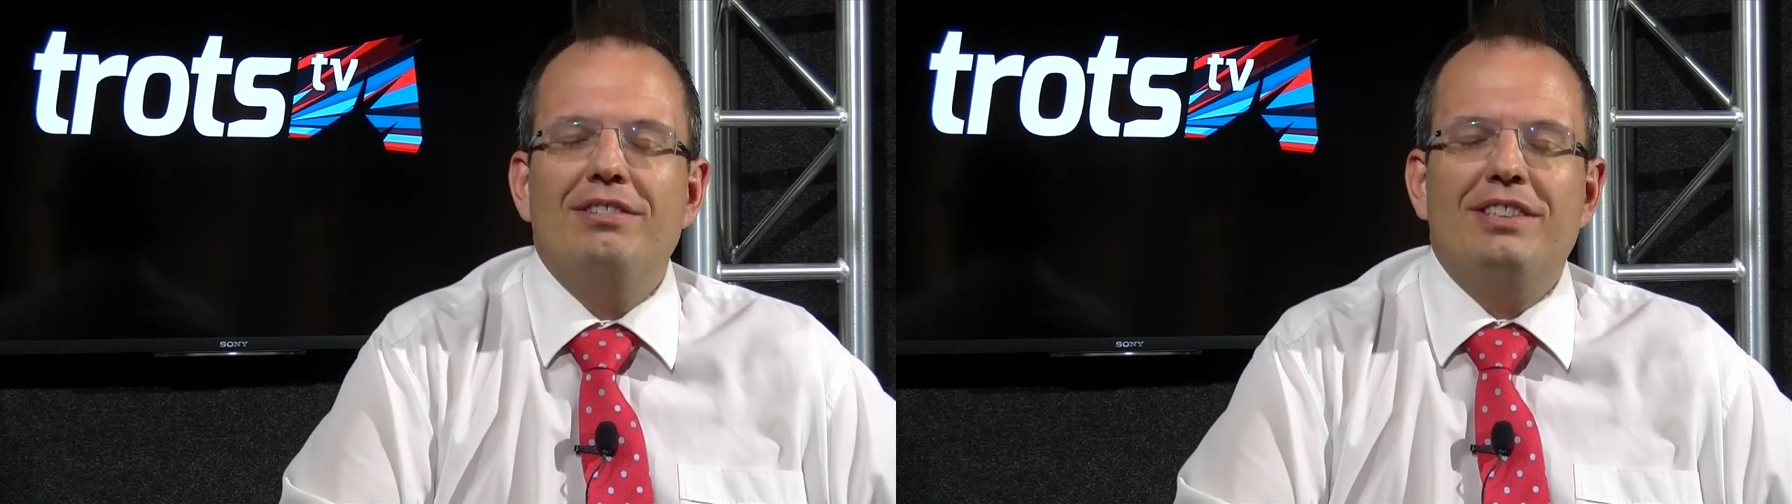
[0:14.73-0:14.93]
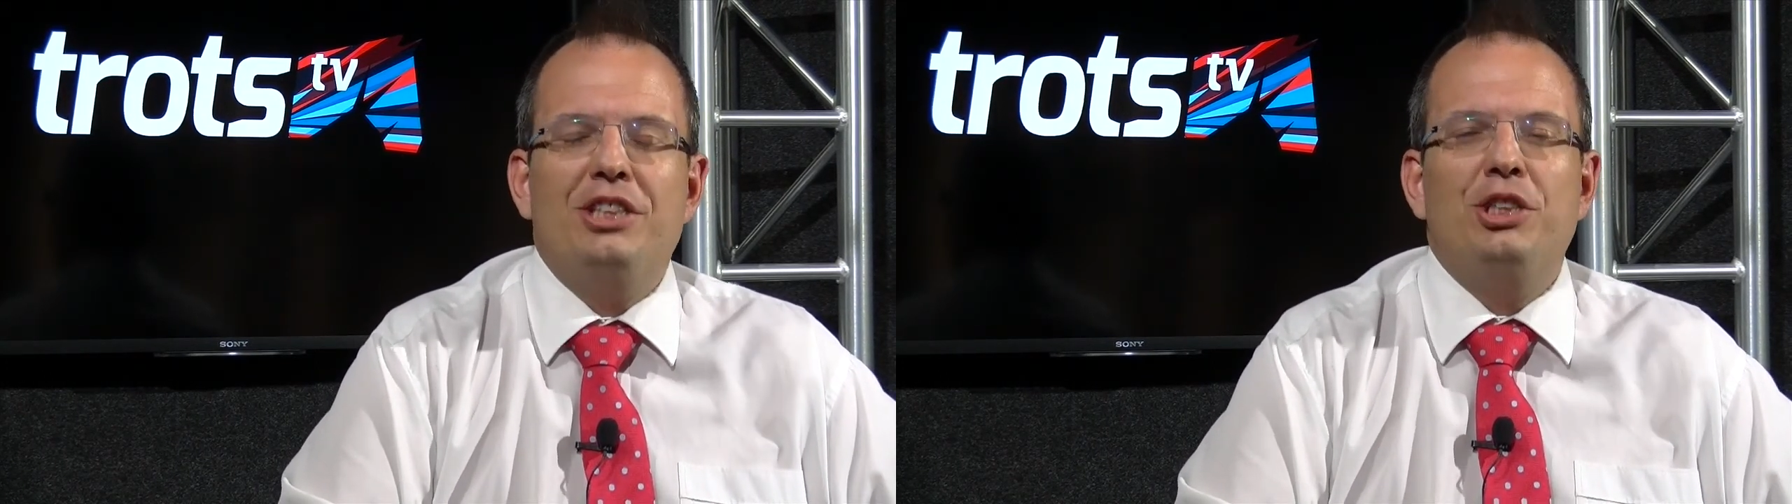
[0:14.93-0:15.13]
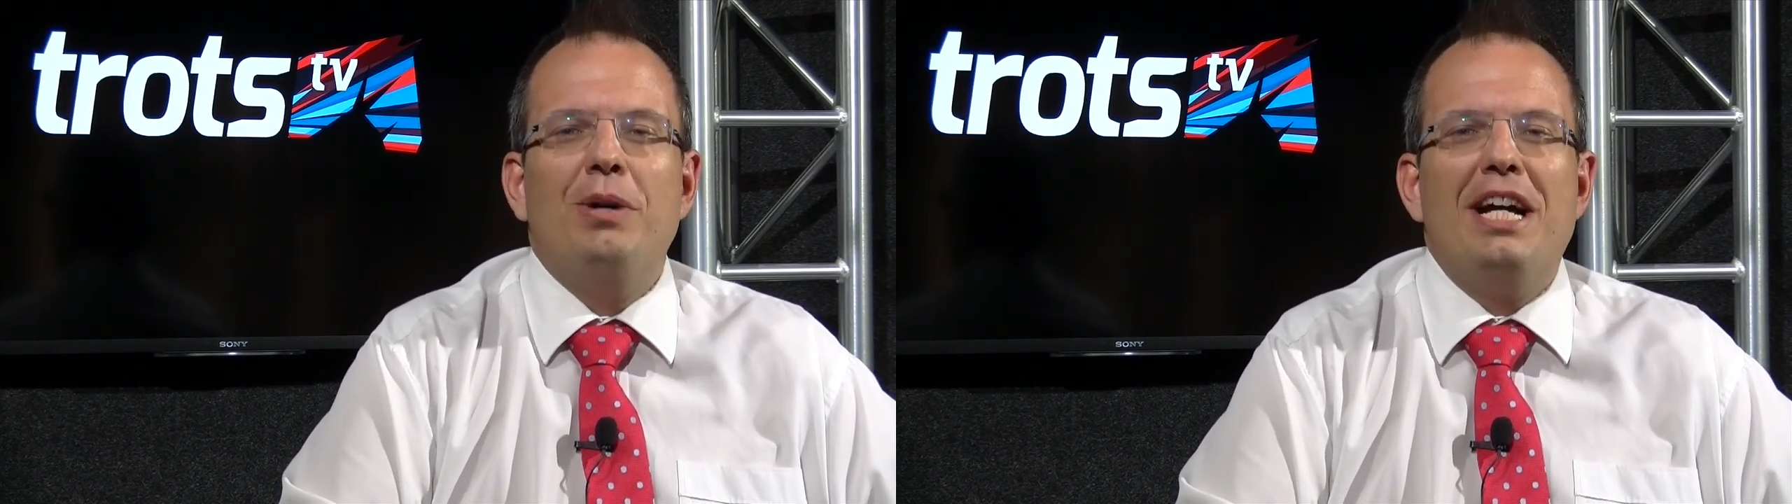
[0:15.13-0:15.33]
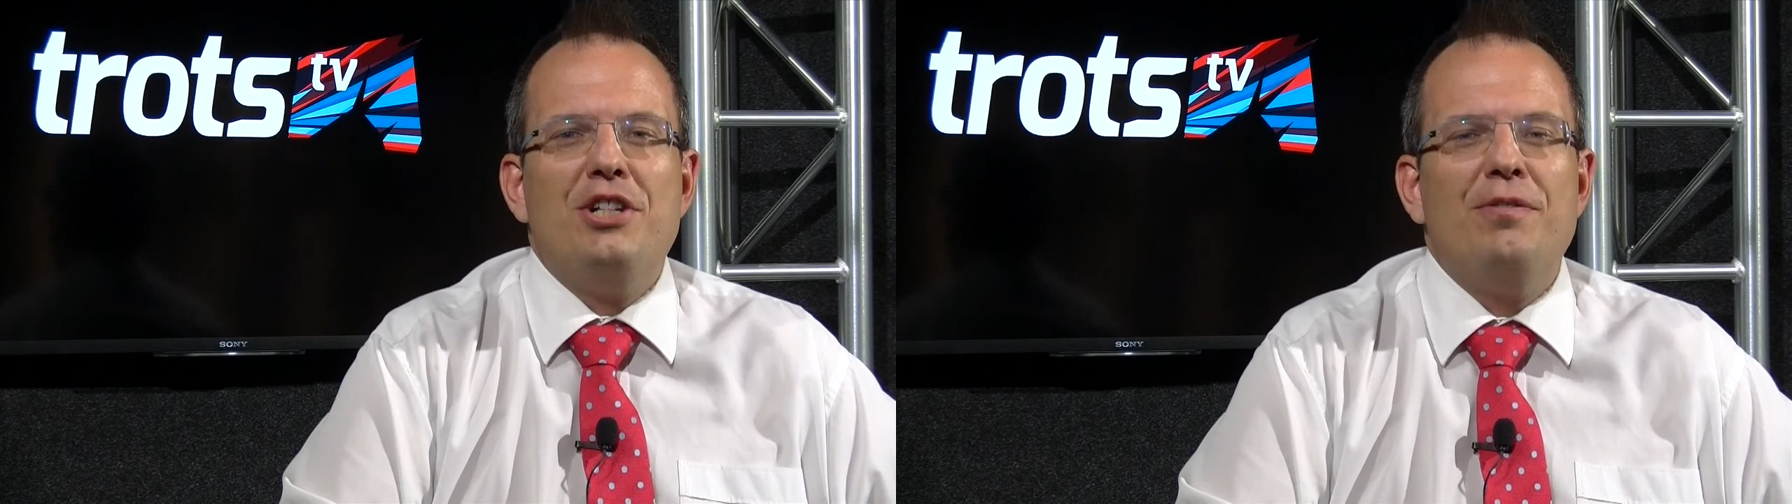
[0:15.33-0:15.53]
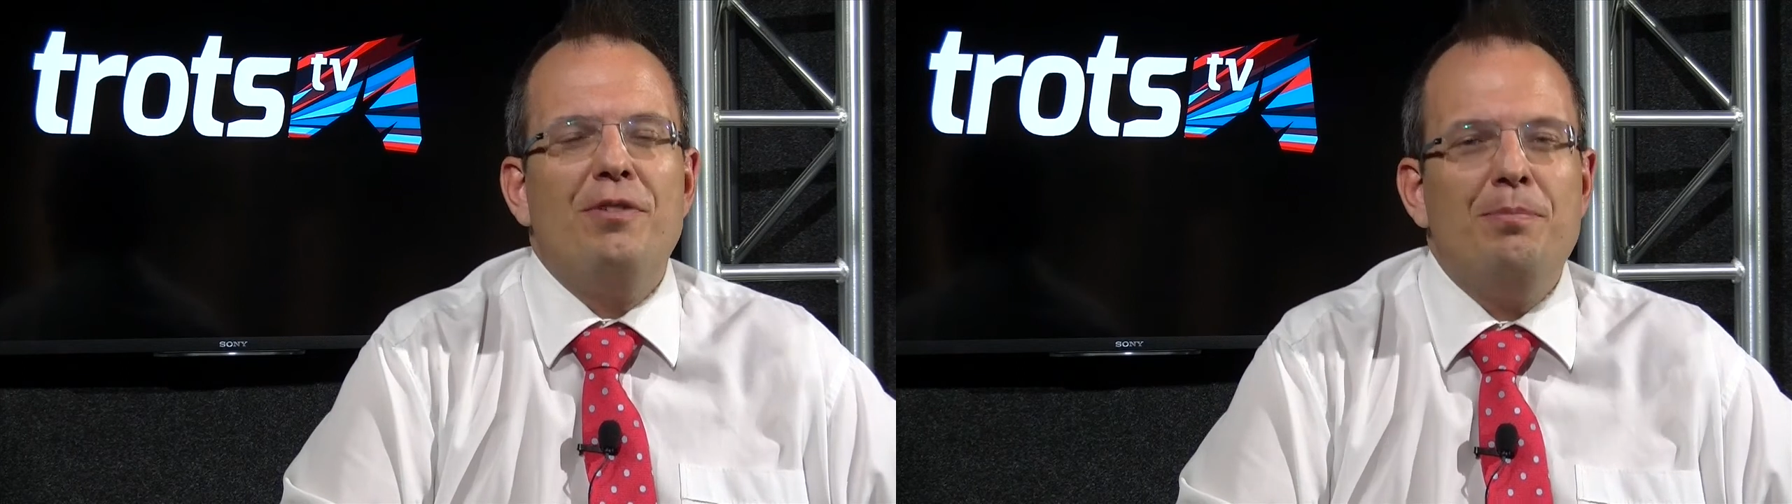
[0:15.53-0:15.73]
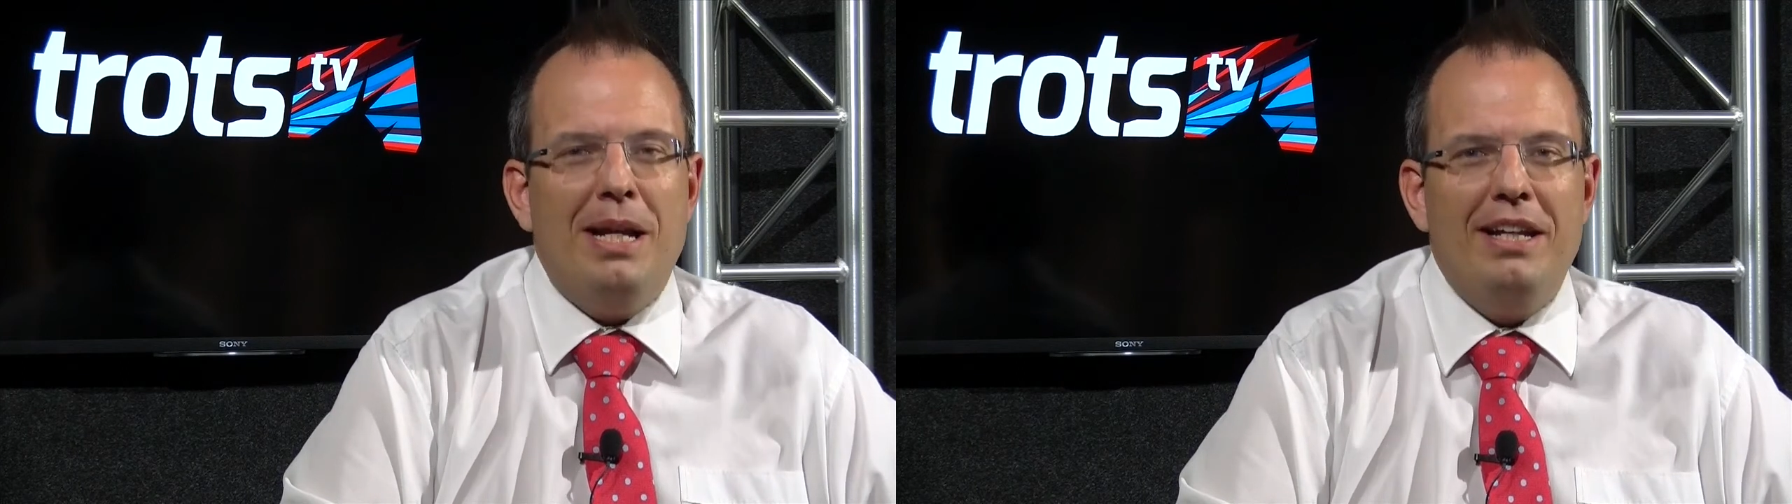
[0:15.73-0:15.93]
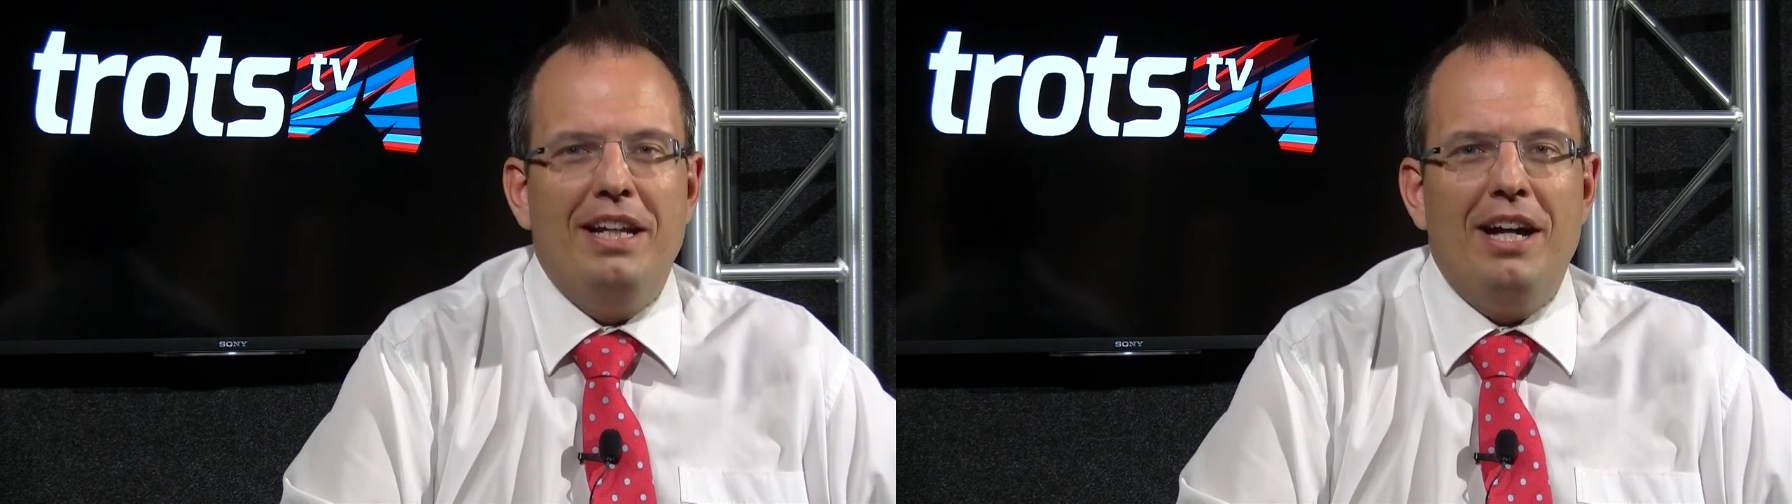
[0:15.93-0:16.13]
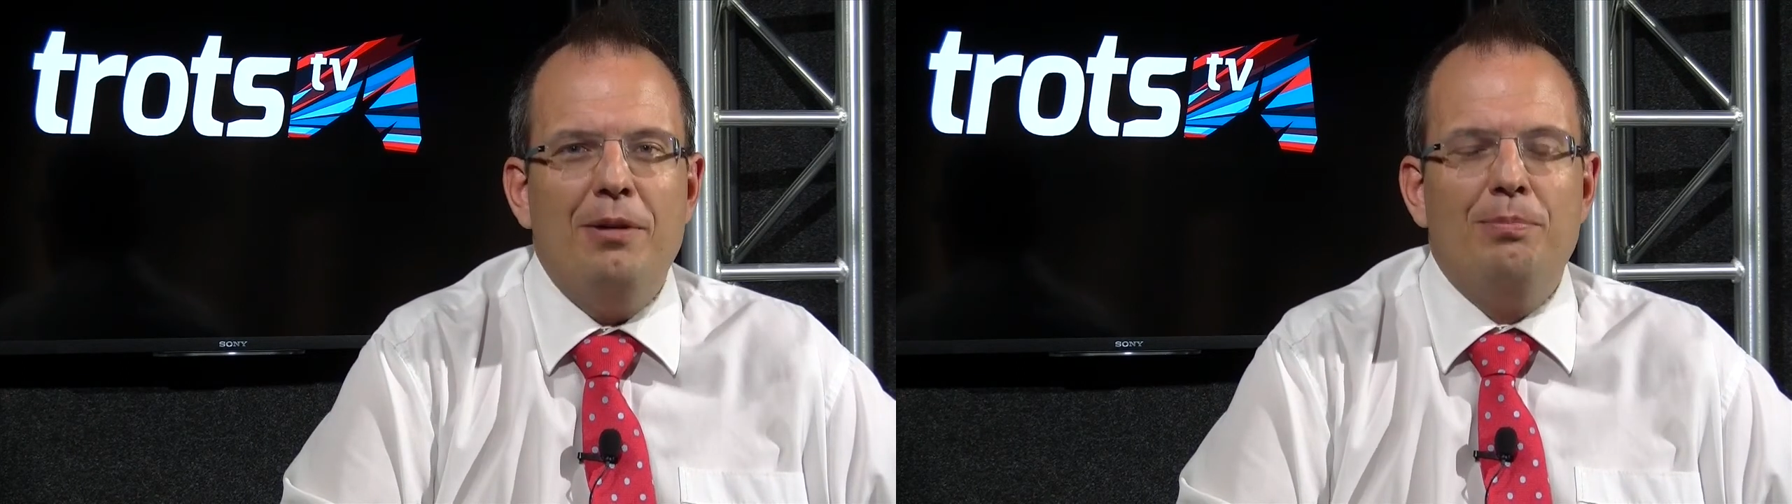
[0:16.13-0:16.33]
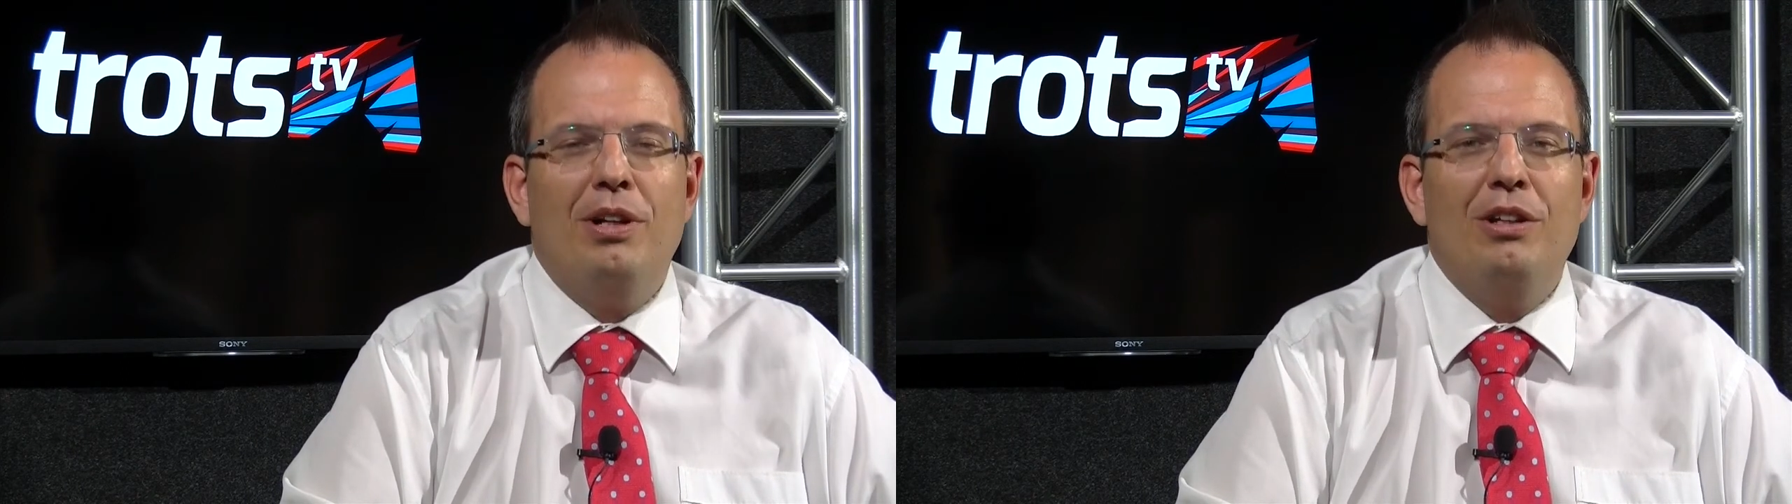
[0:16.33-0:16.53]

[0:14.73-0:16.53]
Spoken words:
situation for Bendigo by